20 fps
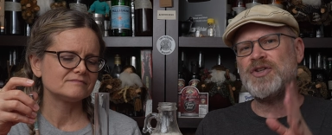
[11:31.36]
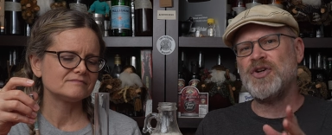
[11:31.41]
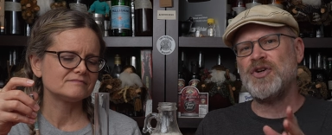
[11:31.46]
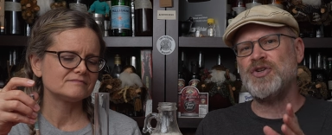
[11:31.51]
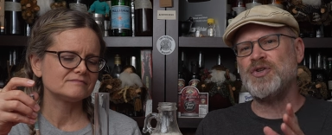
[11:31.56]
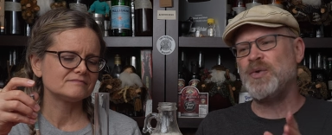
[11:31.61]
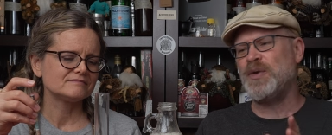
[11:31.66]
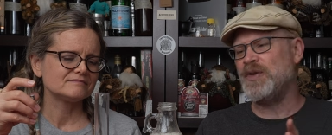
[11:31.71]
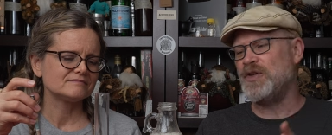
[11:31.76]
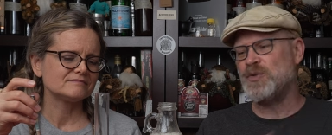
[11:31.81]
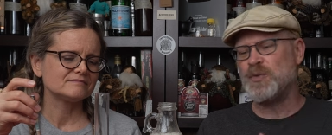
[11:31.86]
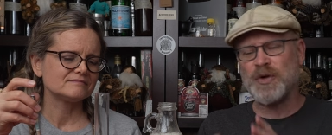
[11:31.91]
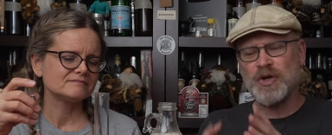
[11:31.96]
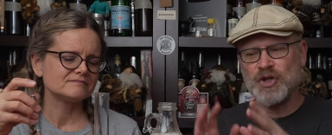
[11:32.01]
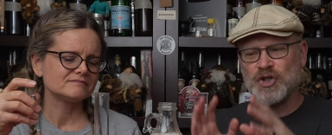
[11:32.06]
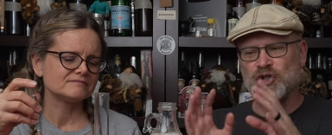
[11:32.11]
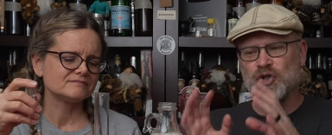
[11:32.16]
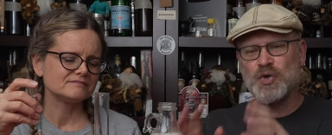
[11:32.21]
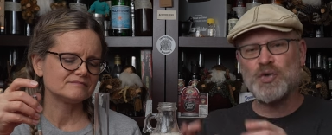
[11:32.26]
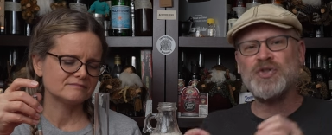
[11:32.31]
Speaker 1: to start doing this. We're
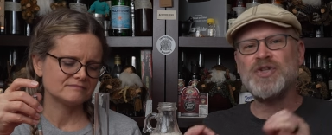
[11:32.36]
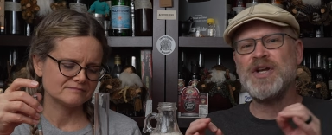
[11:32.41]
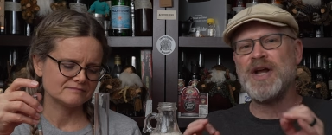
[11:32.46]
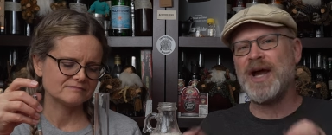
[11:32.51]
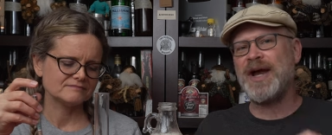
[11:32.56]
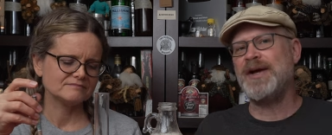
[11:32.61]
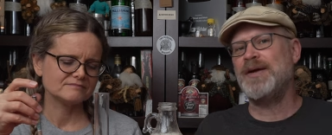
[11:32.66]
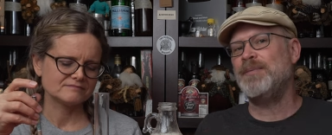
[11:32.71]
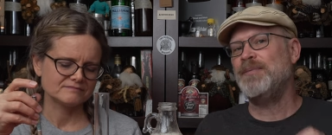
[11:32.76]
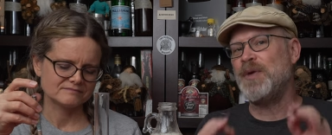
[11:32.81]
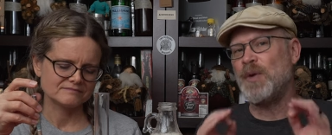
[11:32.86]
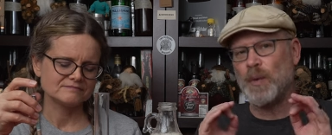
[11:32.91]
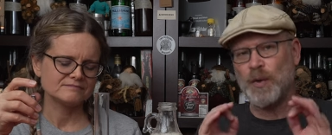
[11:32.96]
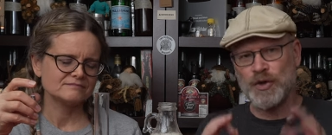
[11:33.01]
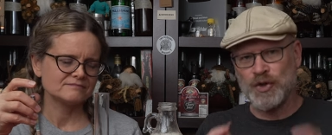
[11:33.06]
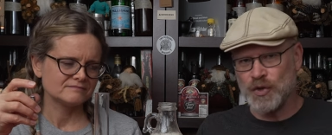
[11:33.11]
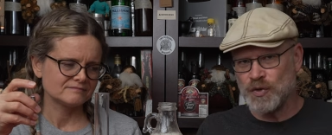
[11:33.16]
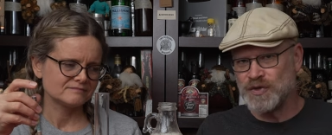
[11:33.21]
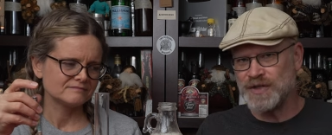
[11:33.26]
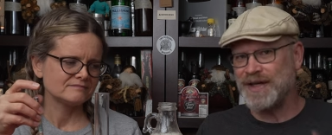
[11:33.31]
going to choose an item that
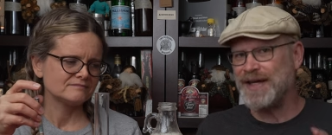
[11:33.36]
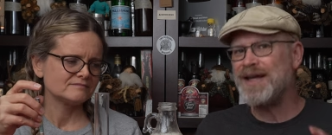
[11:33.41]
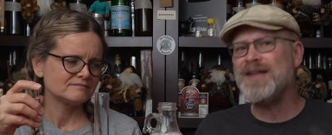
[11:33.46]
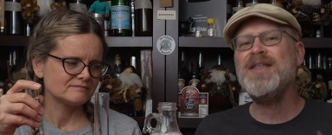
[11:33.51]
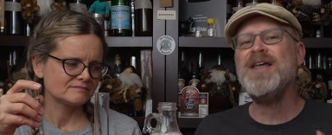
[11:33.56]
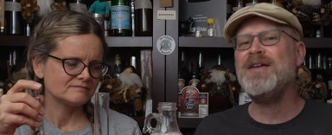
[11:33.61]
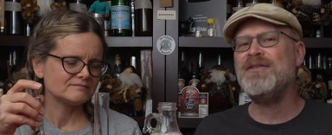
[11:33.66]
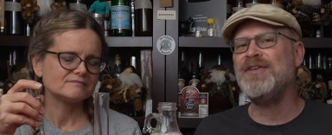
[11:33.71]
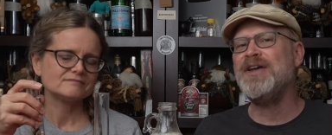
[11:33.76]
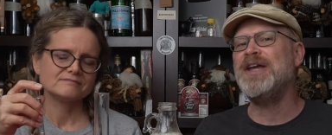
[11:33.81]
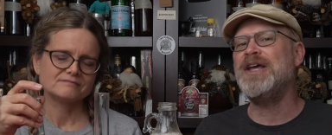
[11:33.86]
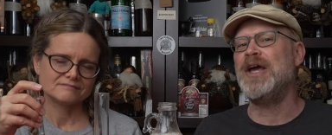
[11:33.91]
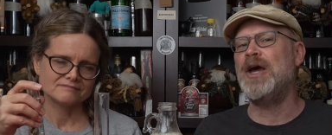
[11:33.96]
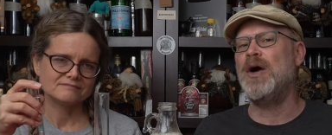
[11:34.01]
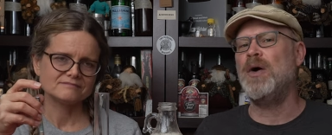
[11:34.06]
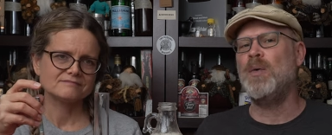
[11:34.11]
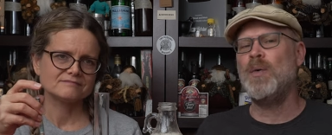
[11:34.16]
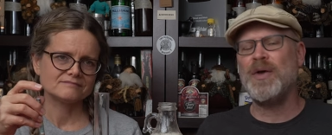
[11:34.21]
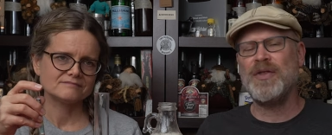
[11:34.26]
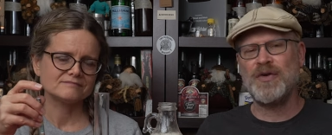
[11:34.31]
we're using in that
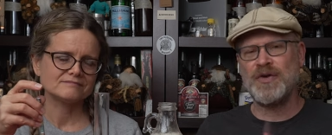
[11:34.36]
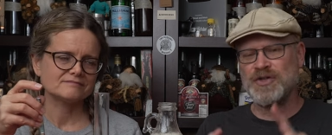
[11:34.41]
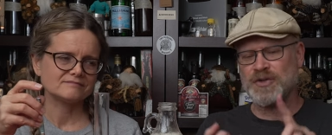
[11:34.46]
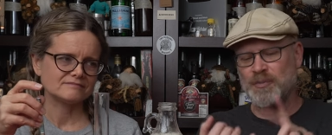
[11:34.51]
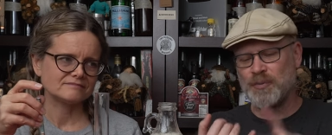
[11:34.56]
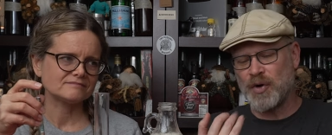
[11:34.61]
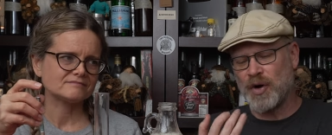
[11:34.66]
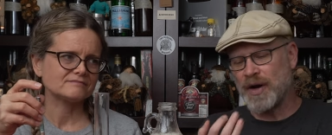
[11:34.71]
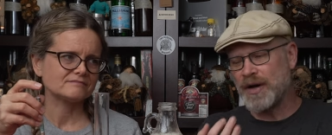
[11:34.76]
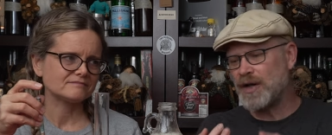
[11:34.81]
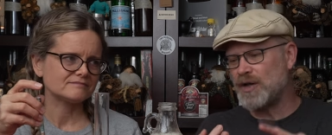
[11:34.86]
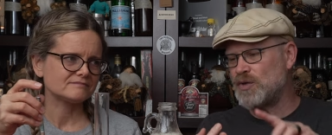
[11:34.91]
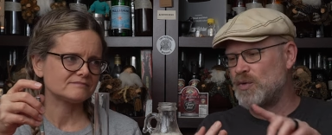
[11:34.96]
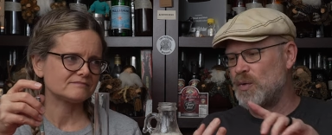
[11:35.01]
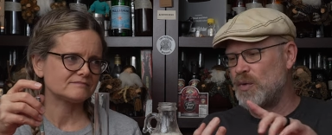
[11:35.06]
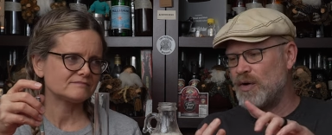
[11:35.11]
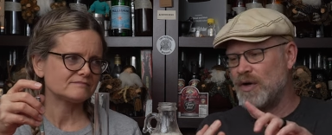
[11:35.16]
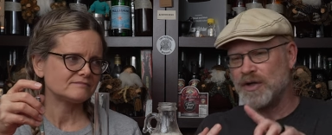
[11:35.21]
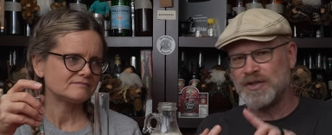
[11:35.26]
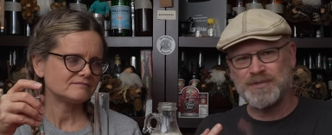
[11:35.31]
video, whether it's a product
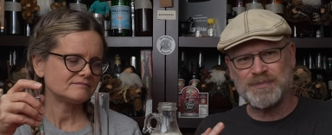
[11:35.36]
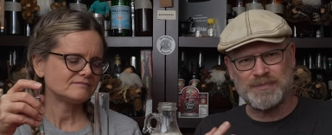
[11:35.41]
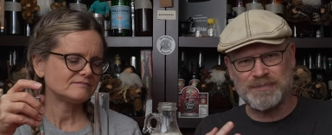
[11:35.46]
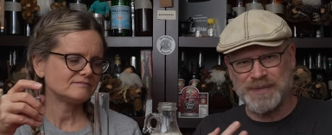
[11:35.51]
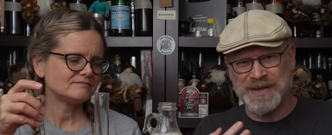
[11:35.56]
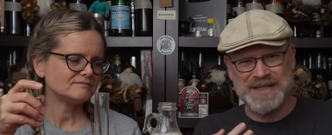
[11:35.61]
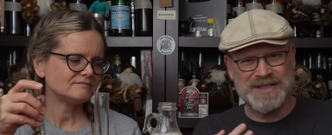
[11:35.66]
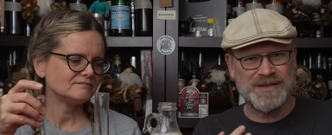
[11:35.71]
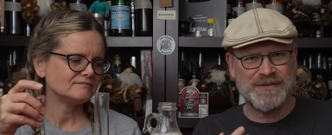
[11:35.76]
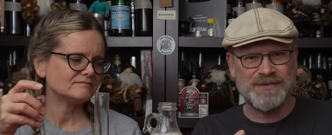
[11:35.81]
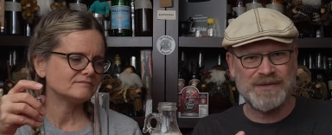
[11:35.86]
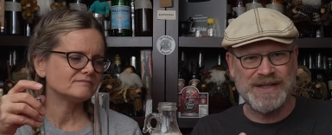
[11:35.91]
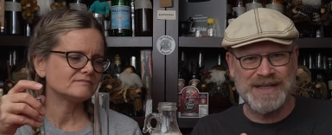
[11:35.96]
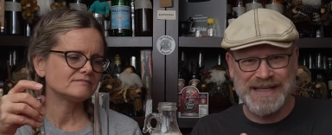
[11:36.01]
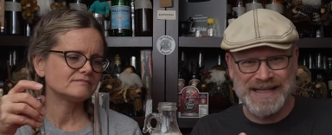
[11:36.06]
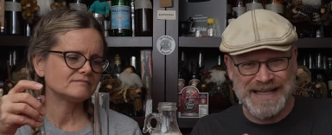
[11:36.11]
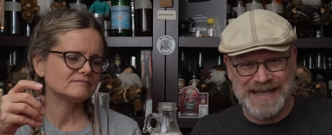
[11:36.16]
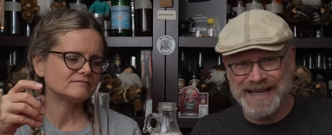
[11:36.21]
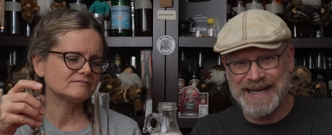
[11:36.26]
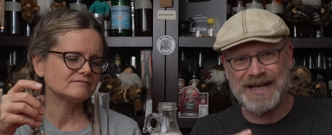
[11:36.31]
or a piece of
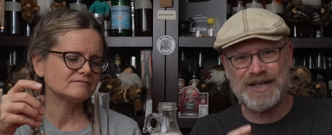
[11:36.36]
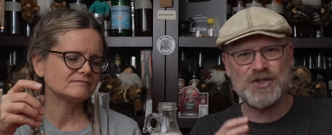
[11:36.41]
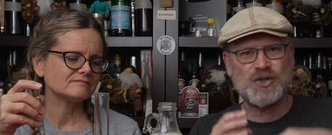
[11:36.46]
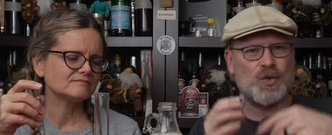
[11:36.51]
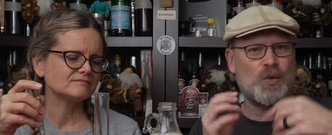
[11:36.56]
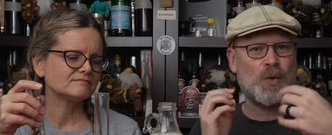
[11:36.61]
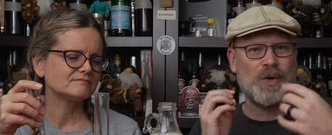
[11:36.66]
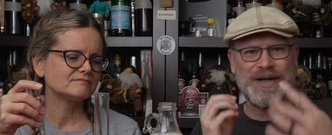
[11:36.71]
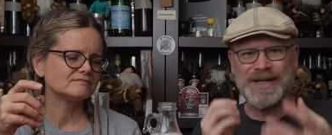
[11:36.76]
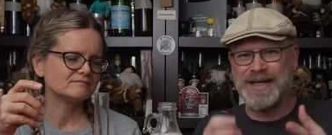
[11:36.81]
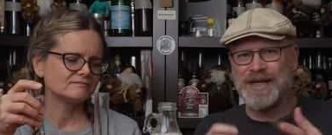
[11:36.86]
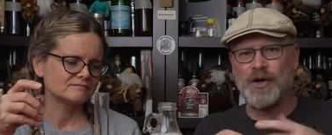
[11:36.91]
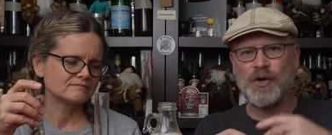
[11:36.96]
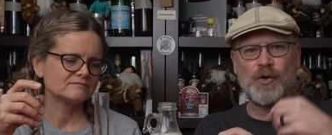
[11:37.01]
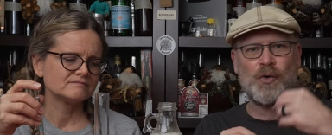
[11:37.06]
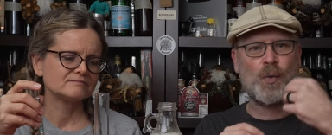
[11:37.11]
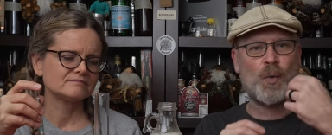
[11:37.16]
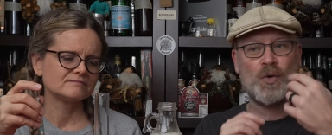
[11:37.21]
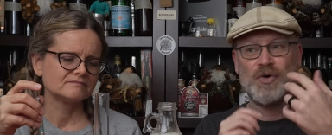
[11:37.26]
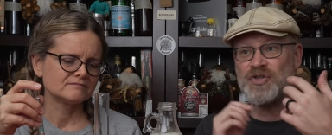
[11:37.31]
kit or
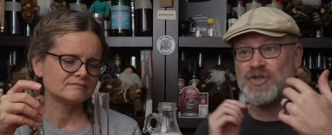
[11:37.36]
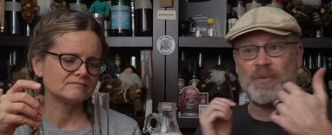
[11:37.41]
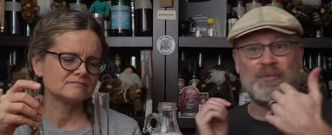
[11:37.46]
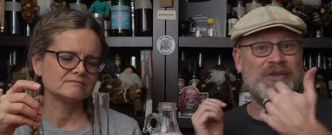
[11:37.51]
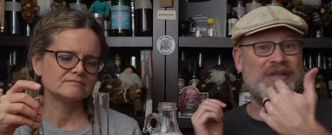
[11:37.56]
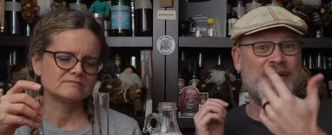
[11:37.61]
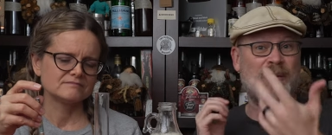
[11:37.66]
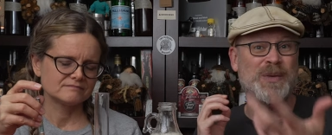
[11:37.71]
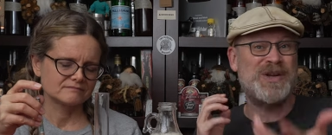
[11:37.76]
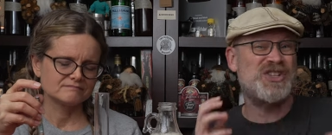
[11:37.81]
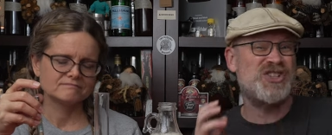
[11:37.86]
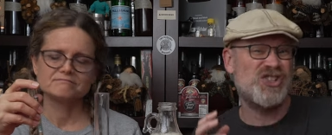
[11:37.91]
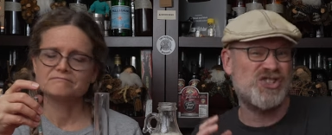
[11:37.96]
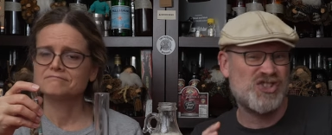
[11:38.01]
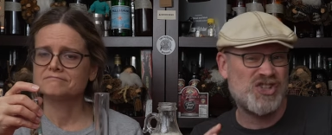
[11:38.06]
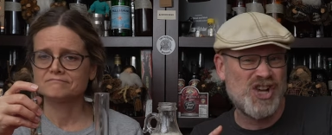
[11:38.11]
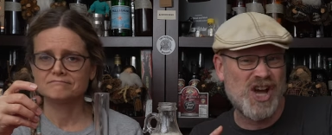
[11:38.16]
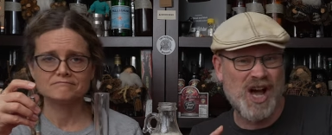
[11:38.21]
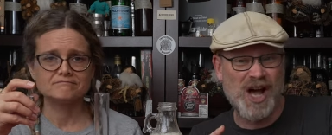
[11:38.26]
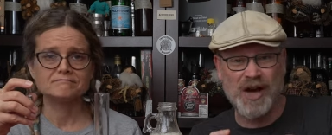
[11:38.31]
gear or something that we
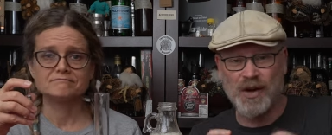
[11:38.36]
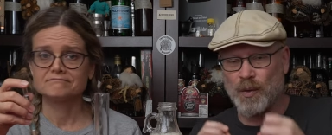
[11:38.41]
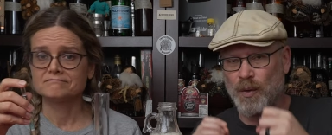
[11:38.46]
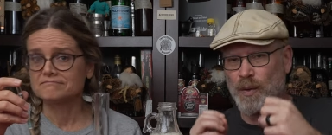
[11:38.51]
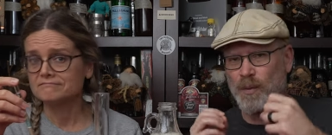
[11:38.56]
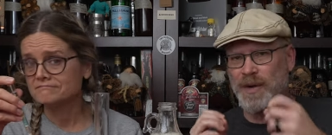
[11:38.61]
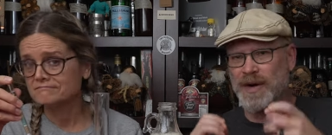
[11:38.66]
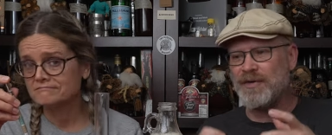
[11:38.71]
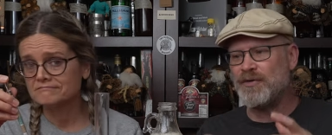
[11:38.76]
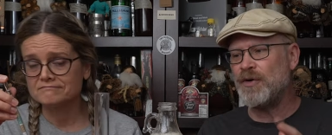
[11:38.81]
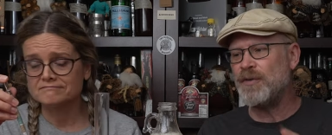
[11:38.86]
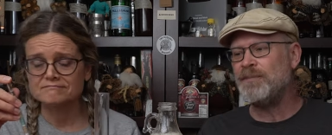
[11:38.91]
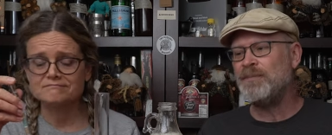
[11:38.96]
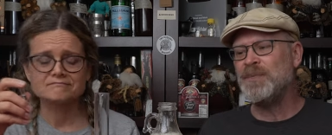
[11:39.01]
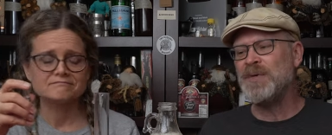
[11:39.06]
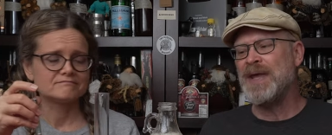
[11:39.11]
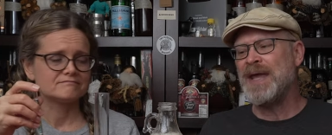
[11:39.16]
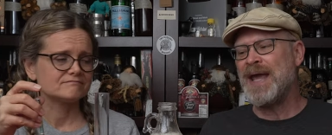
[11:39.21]
just got or whatever,